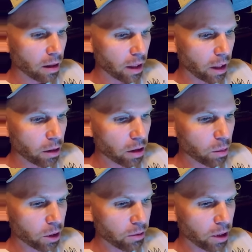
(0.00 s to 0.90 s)
Thank you
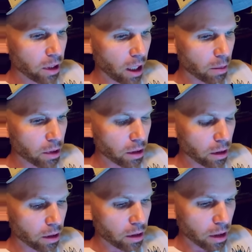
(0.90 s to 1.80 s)
so much for your time,
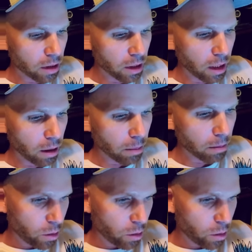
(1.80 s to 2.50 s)
sir. Justin M.